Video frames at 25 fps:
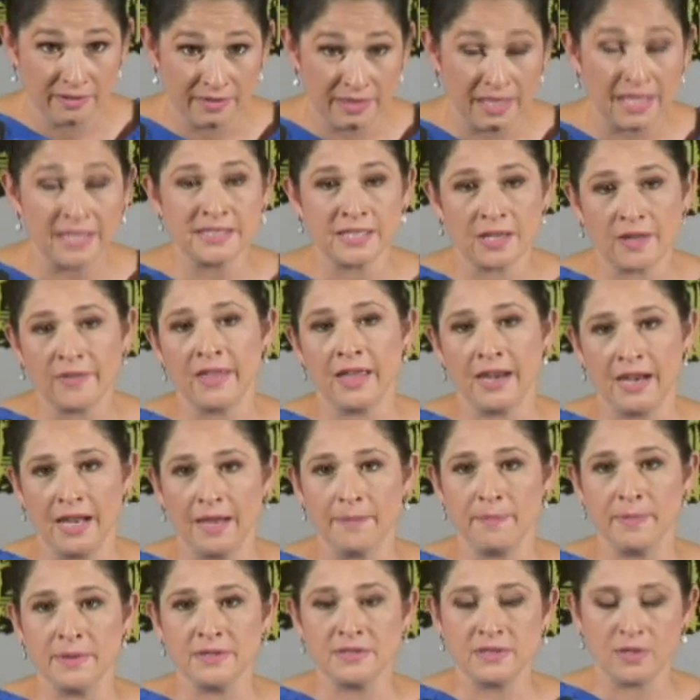That's how that
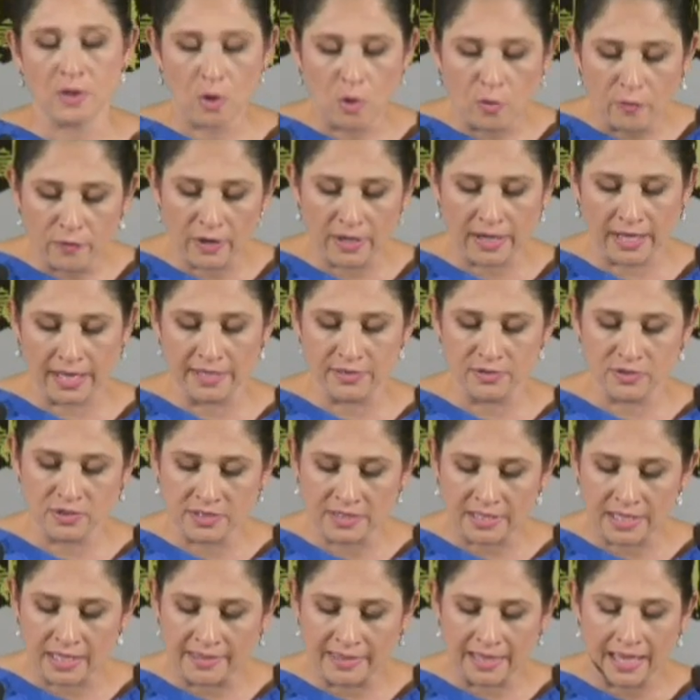happens overnight,
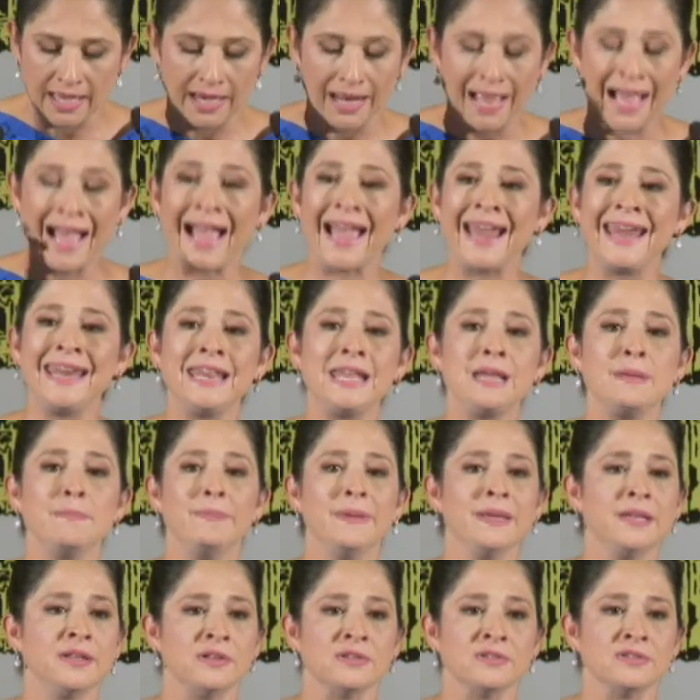just like that. Hiding
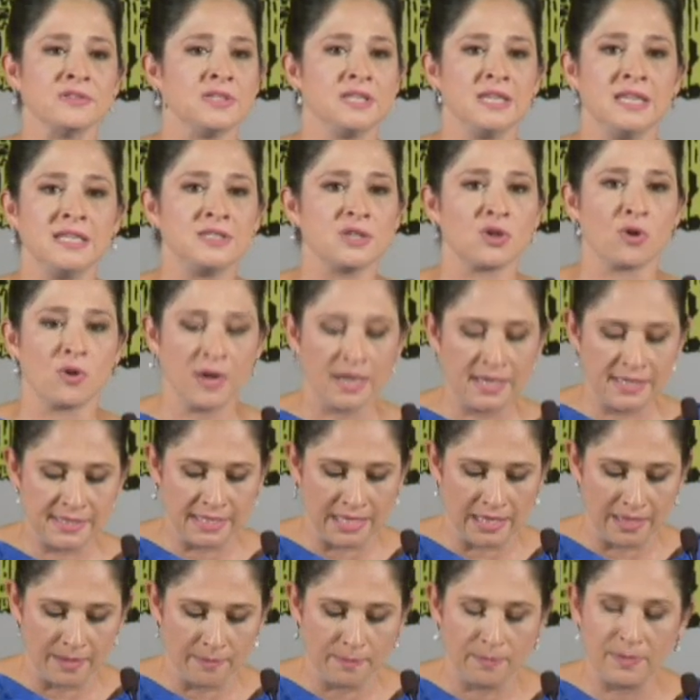bills, it's
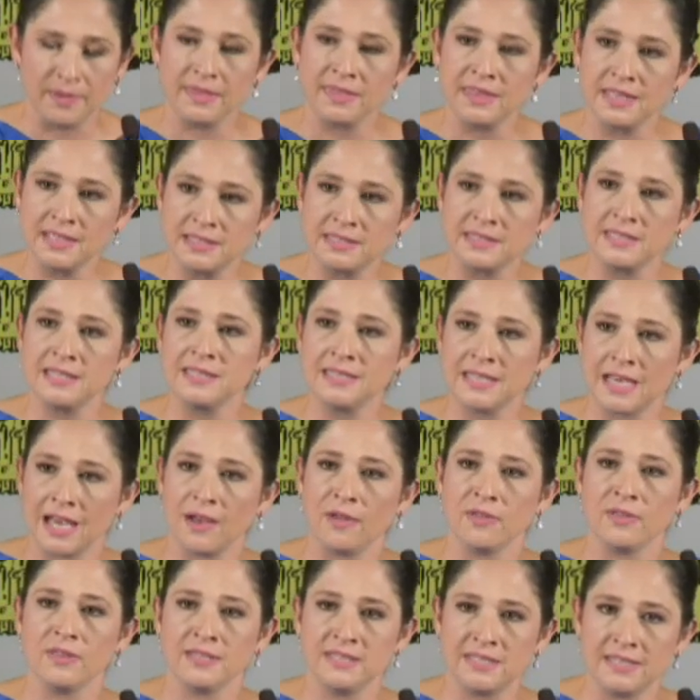crazy. But this is
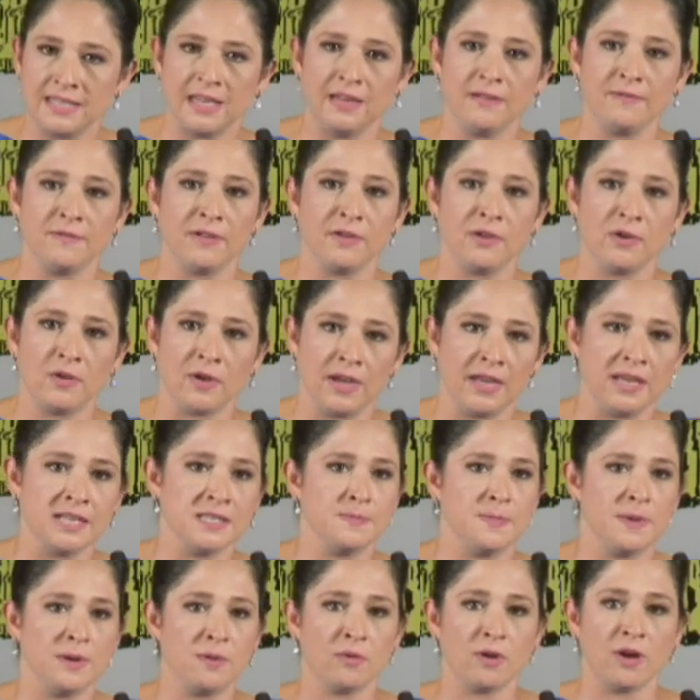how the state of Illinois
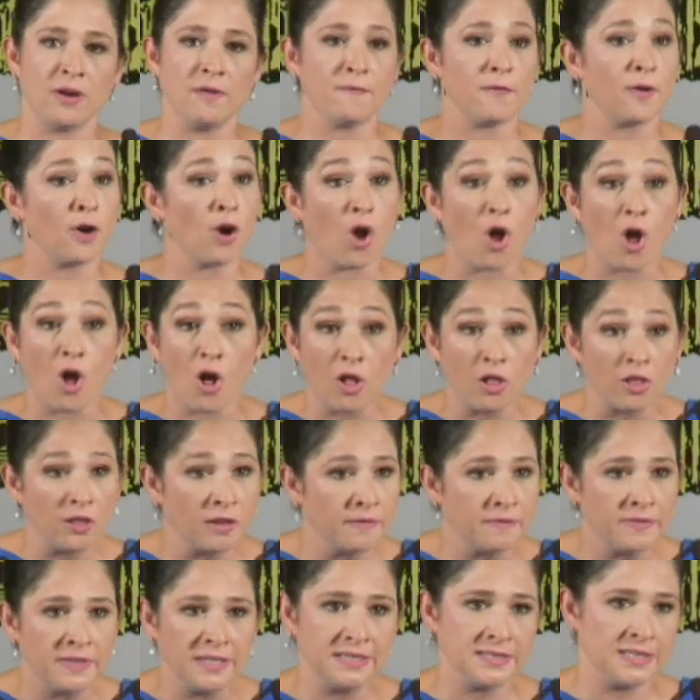has been run for all
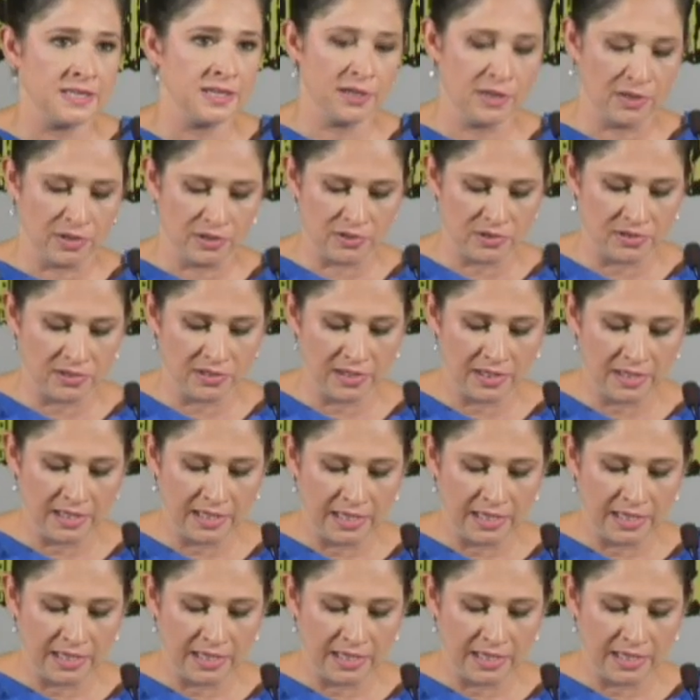of these years.